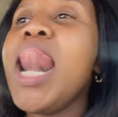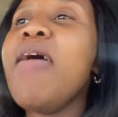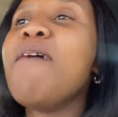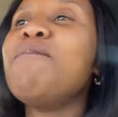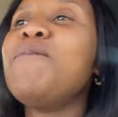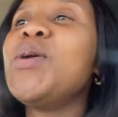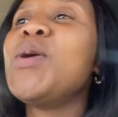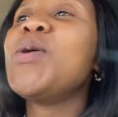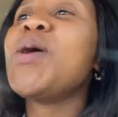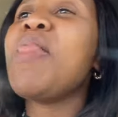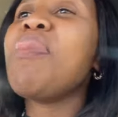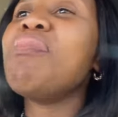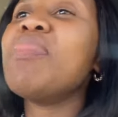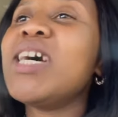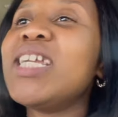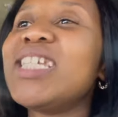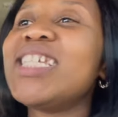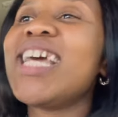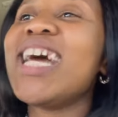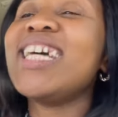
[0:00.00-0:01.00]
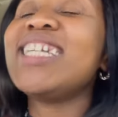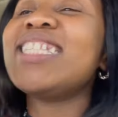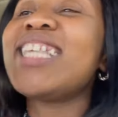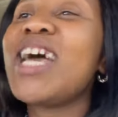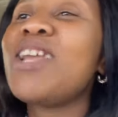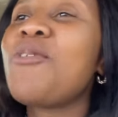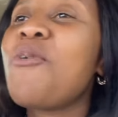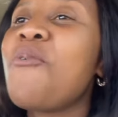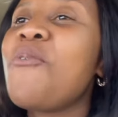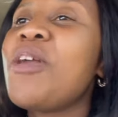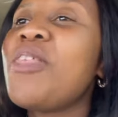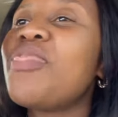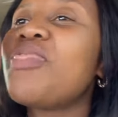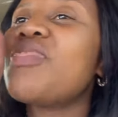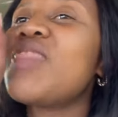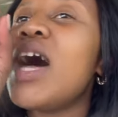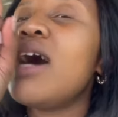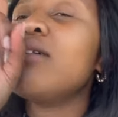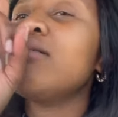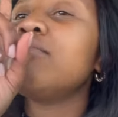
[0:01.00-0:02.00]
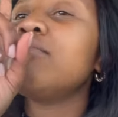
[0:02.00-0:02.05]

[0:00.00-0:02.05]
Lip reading: leave you in the desert without